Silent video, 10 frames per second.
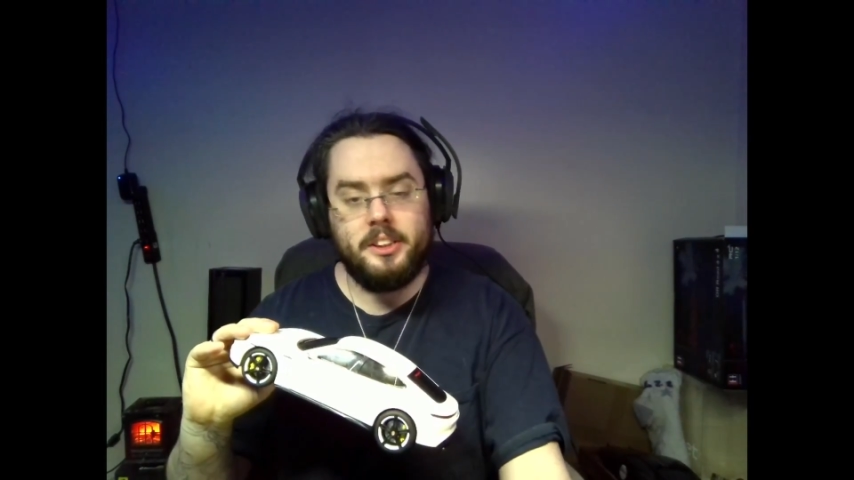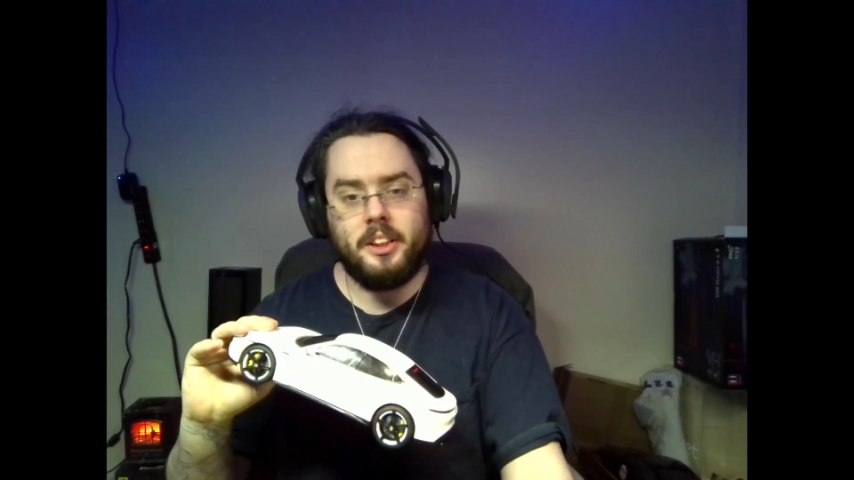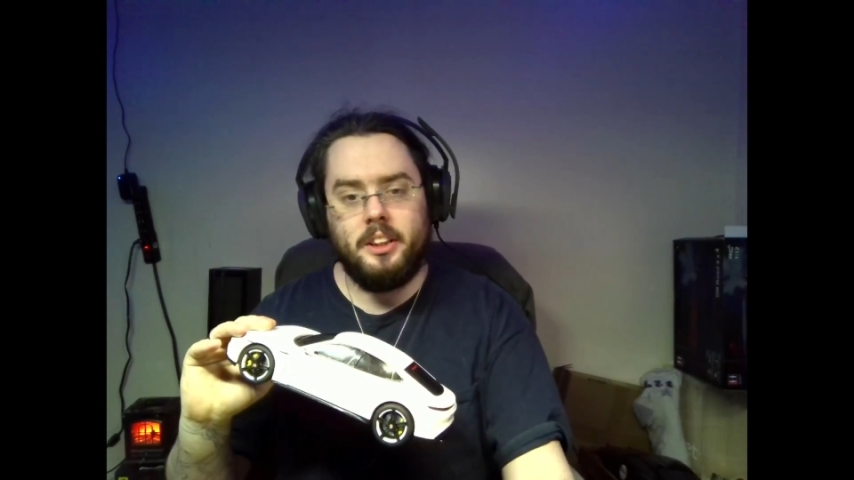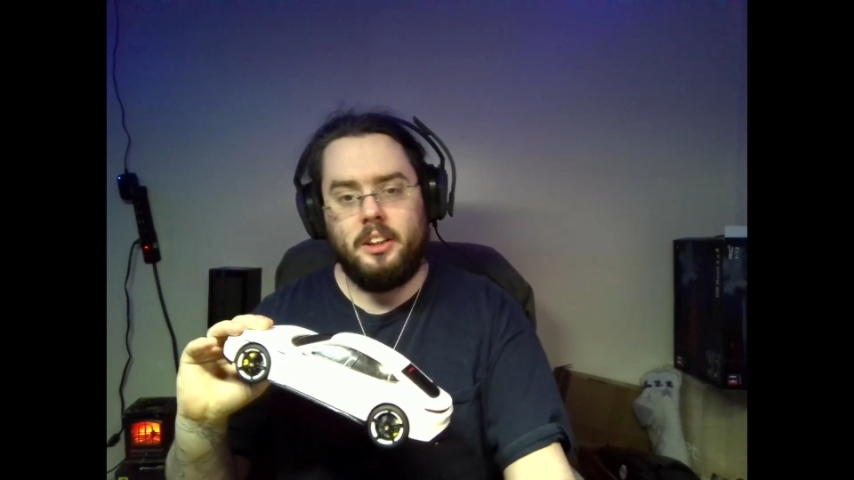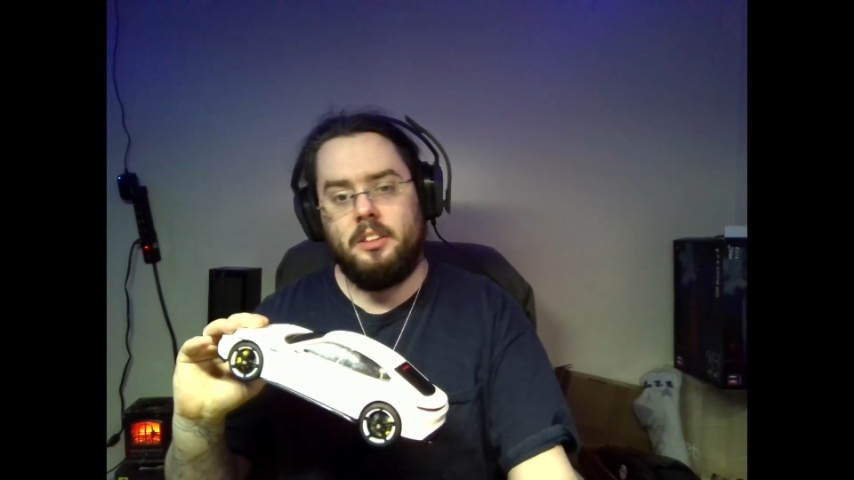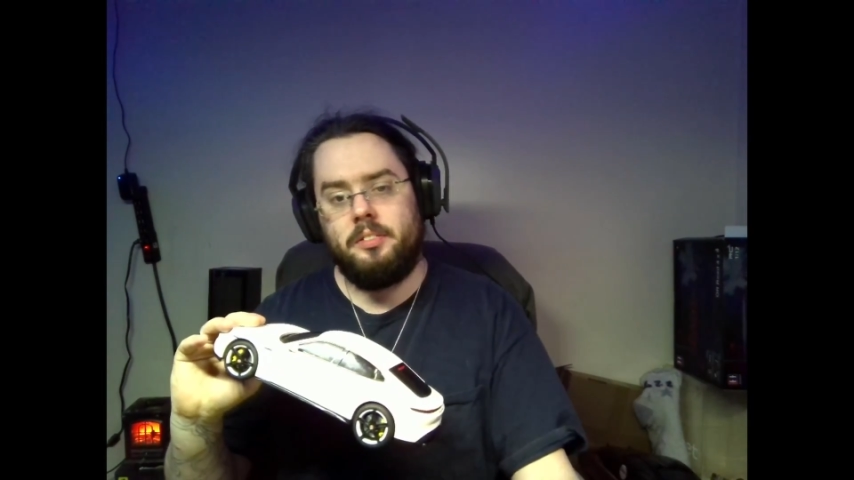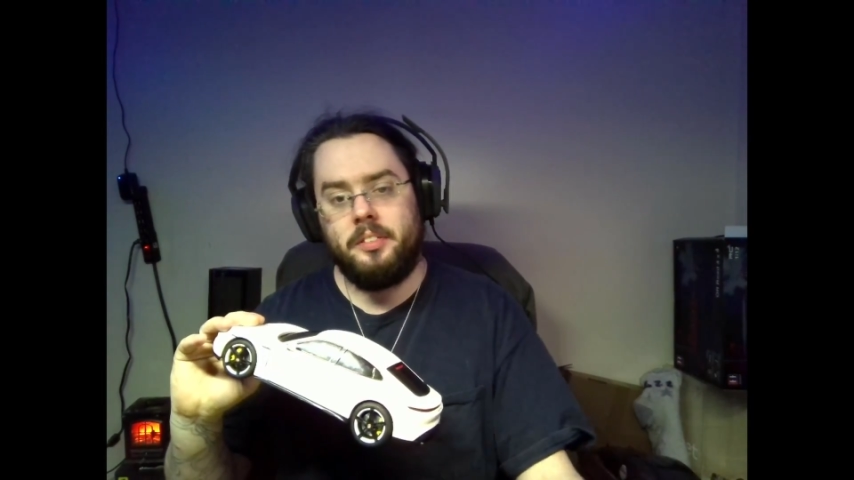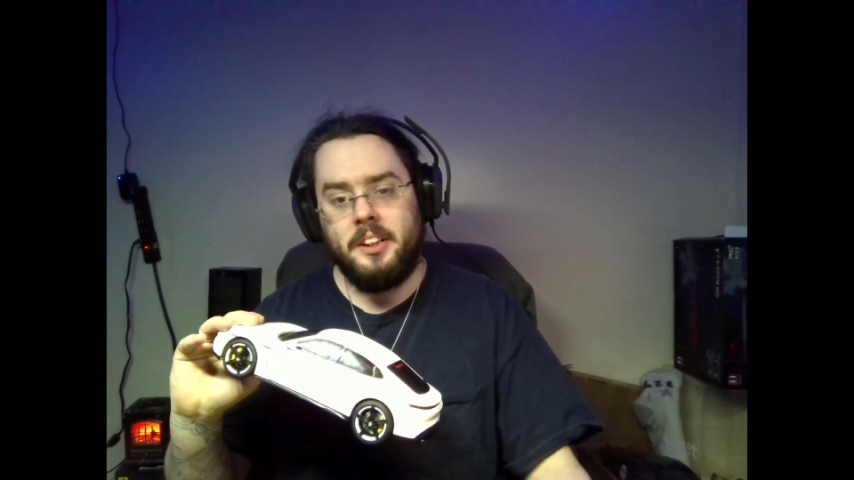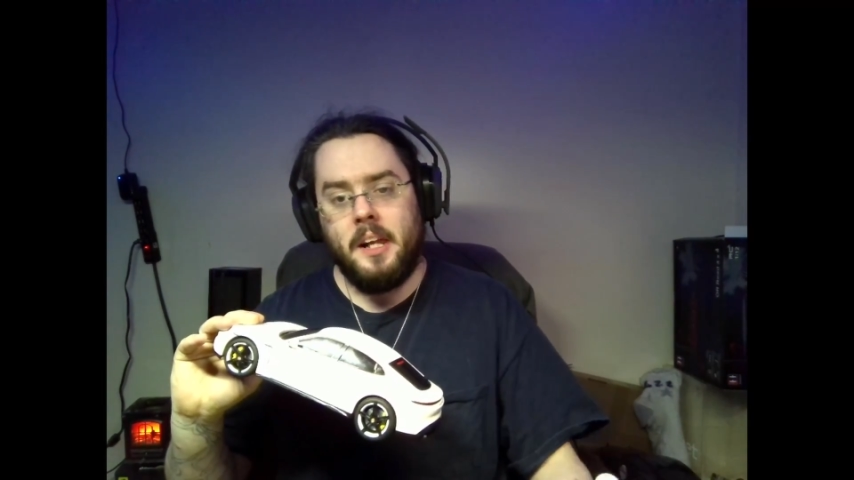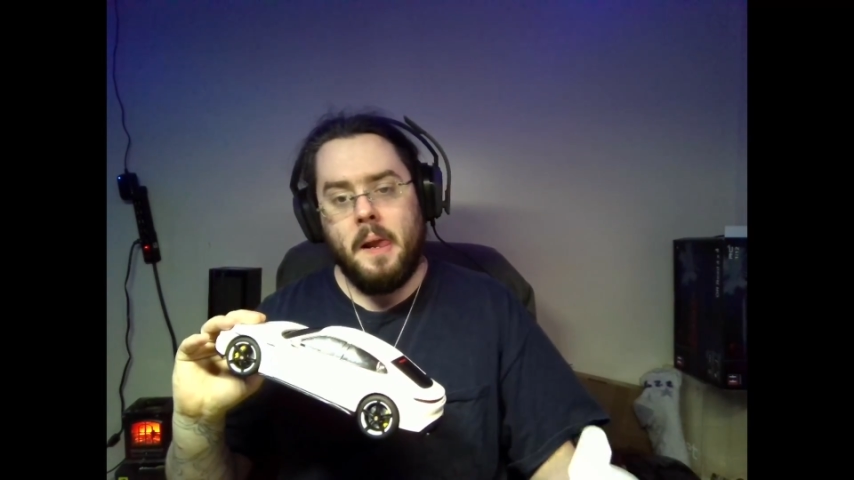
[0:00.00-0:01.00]
of
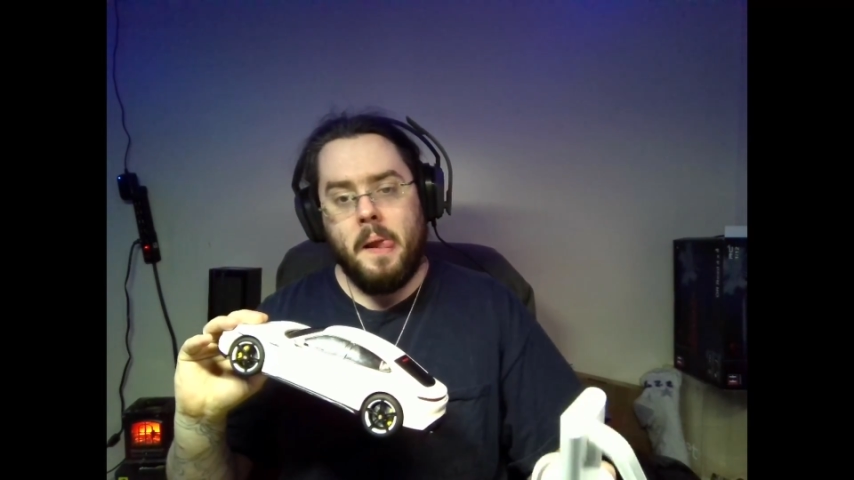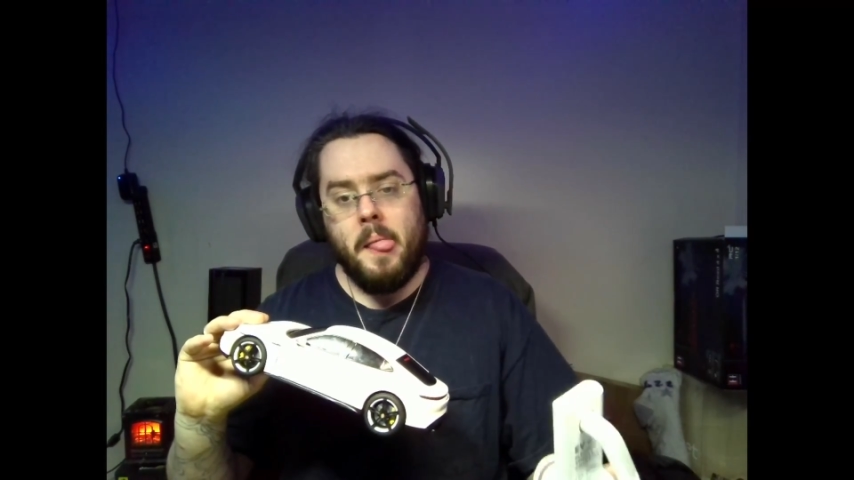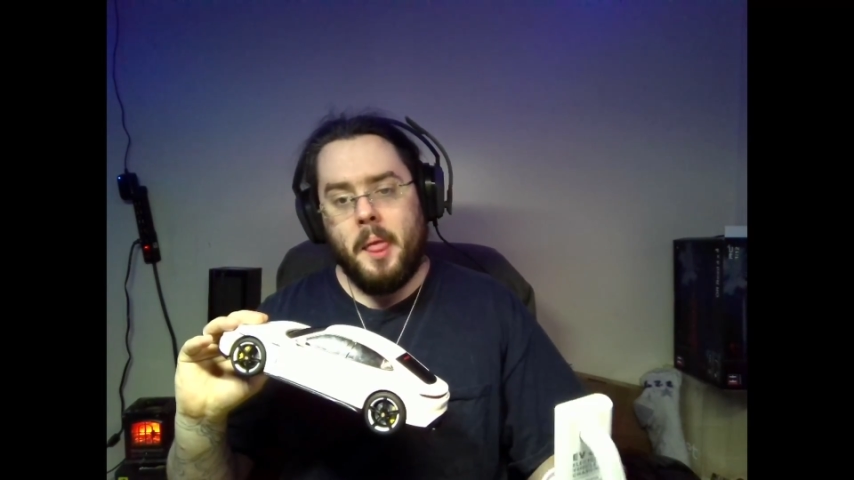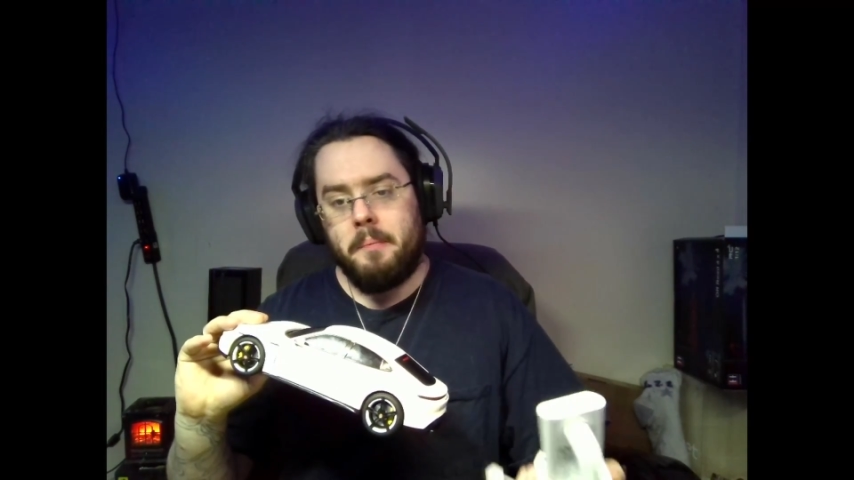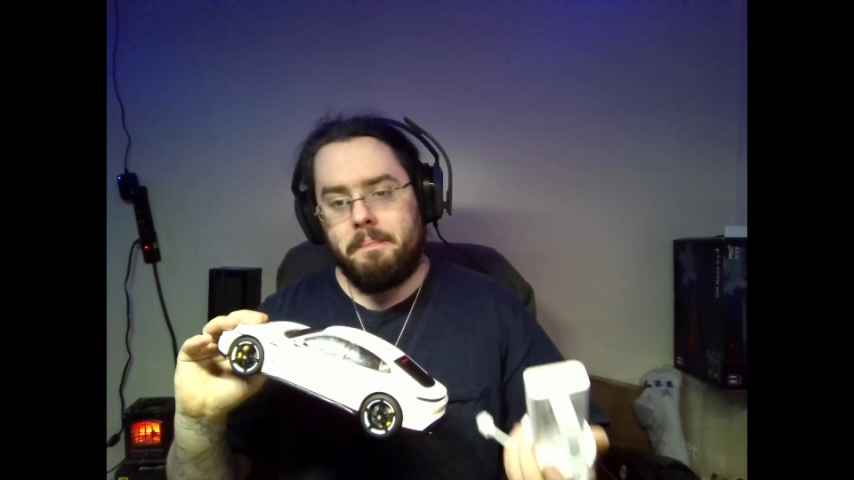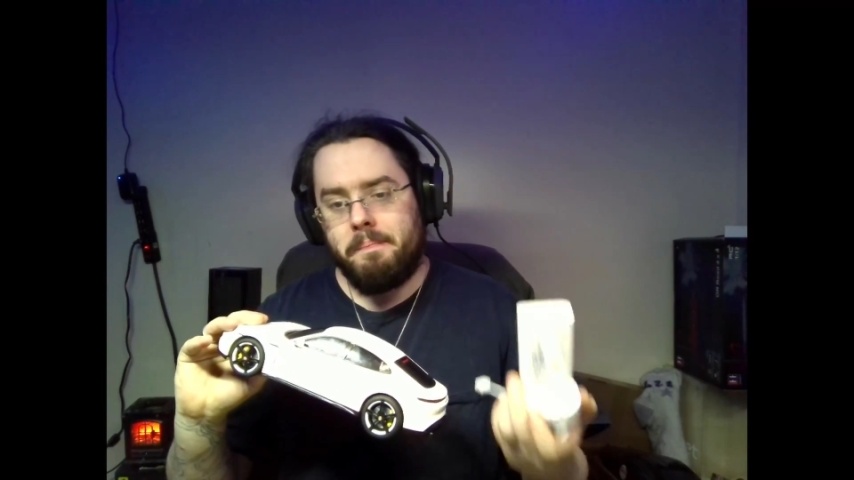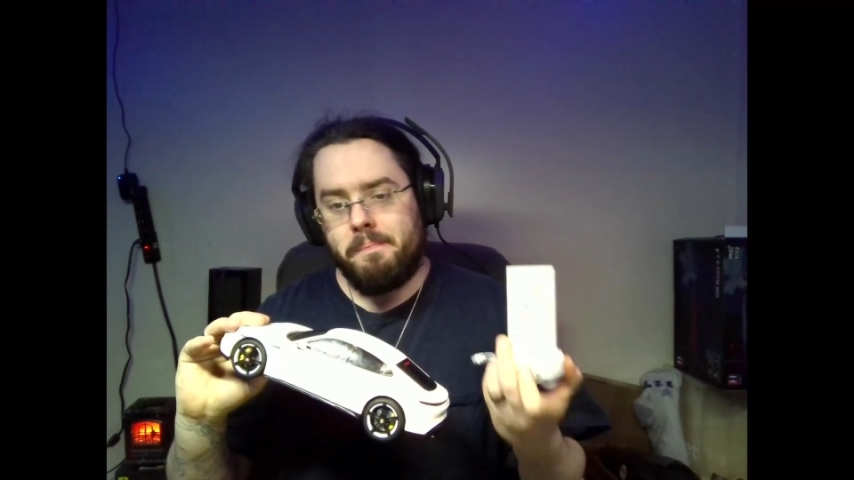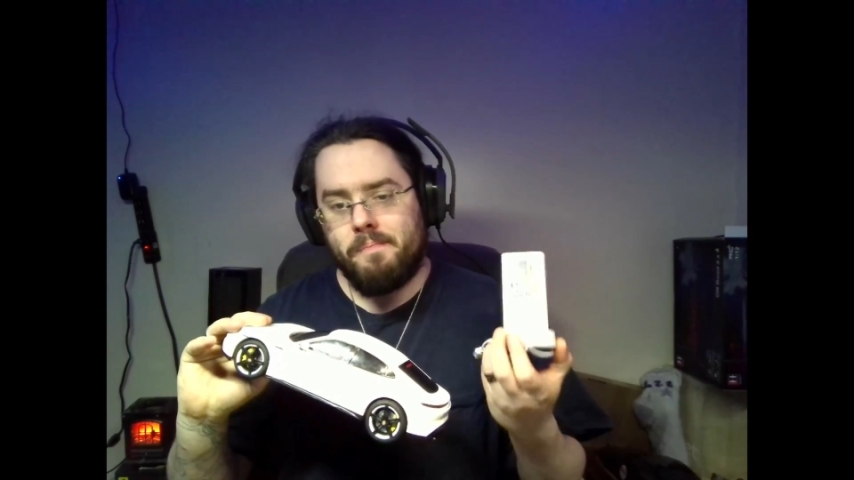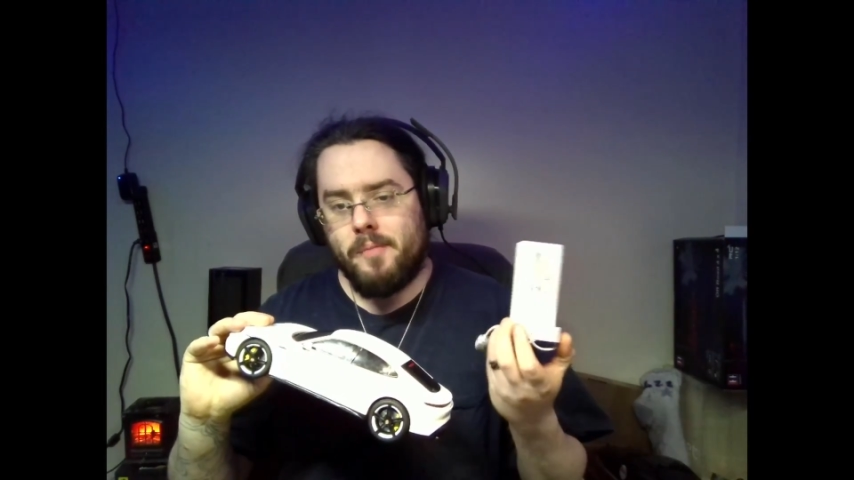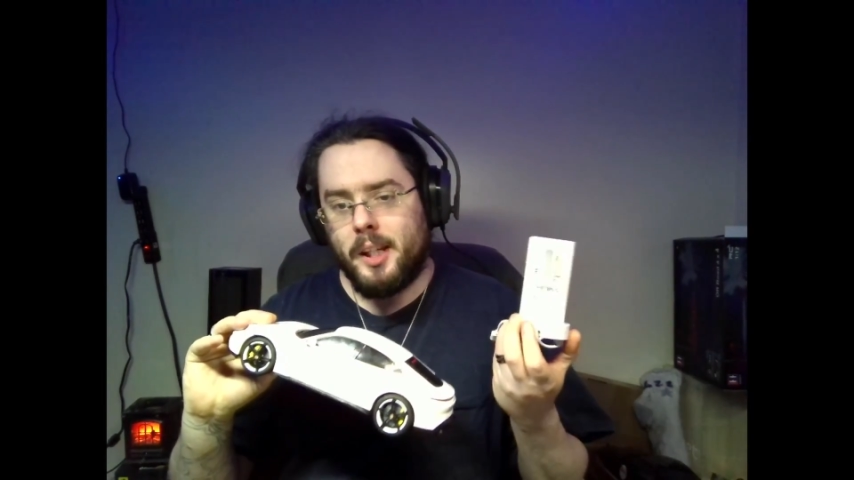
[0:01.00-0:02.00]

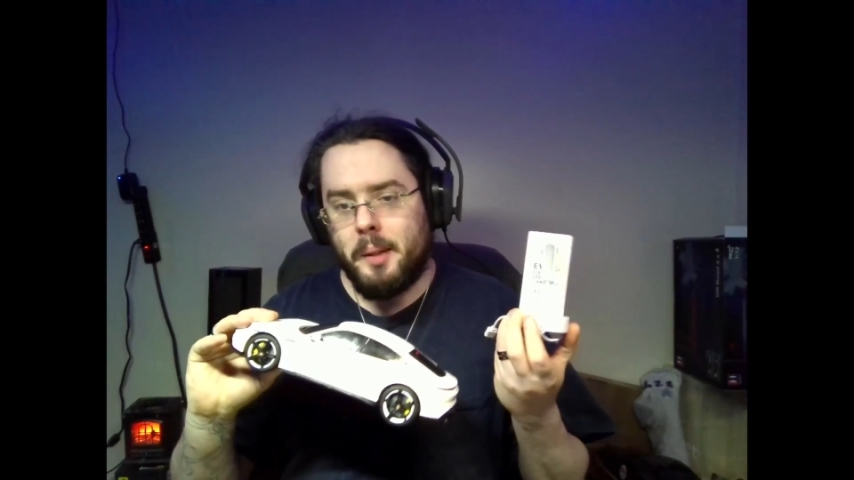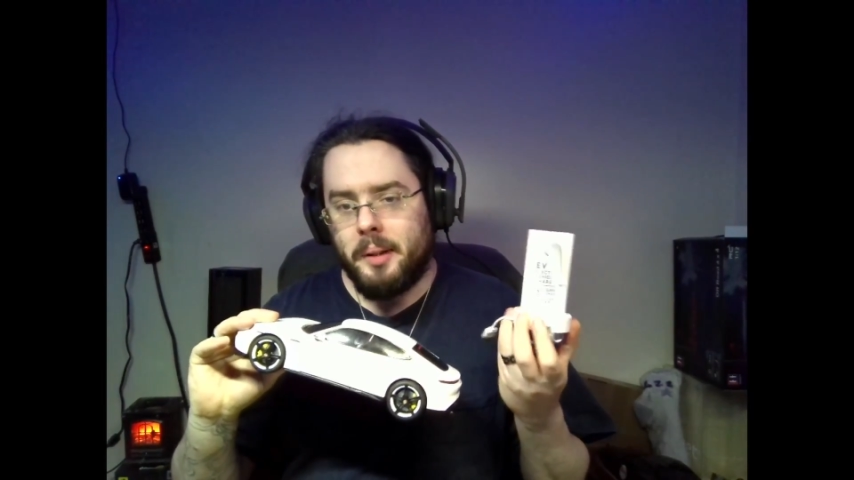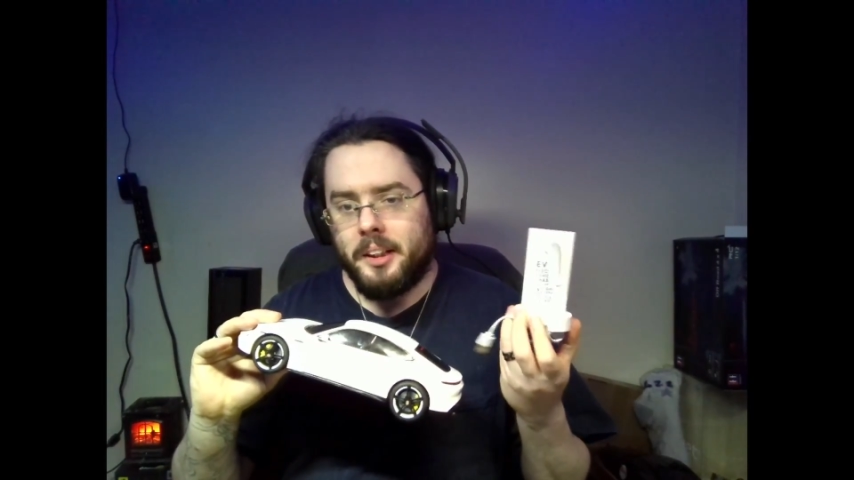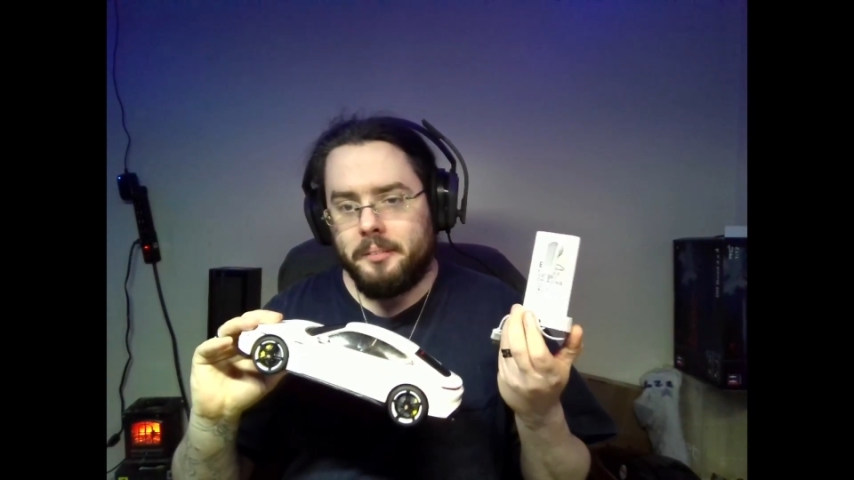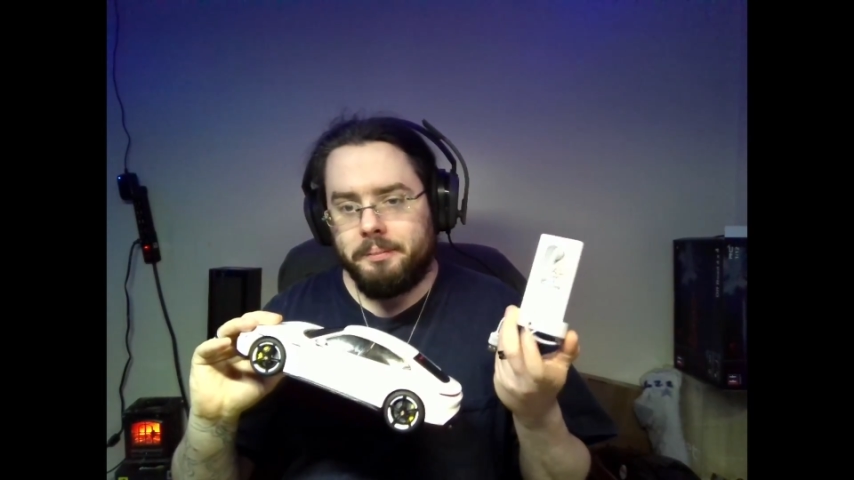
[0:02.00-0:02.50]
the gimmick.